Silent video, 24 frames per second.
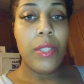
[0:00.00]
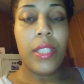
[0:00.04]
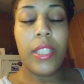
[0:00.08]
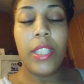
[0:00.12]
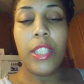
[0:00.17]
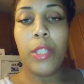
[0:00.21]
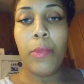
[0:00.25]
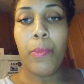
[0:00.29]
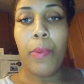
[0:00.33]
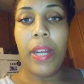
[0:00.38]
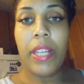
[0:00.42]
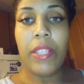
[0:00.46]

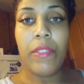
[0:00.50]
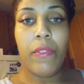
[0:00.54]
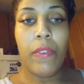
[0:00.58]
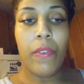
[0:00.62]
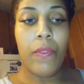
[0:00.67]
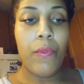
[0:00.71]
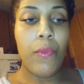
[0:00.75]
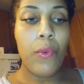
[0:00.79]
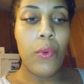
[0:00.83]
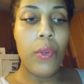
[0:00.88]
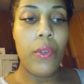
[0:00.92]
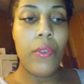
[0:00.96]
These are priced for
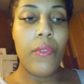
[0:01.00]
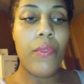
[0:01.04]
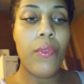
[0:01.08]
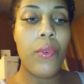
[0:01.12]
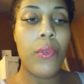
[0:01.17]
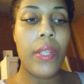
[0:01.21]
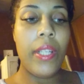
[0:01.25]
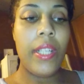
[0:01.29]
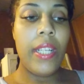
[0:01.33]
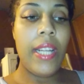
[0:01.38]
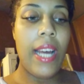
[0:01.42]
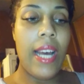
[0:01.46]

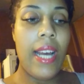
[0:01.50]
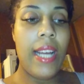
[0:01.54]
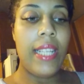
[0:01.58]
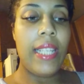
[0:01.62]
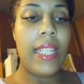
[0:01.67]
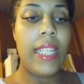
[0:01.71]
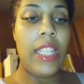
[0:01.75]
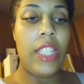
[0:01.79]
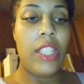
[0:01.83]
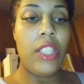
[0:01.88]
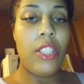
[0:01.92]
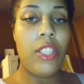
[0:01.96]
$4.49
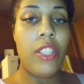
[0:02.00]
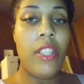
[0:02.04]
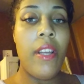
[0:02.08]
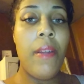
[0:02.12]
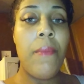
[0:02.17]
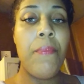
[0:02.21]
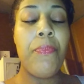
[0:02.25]
each,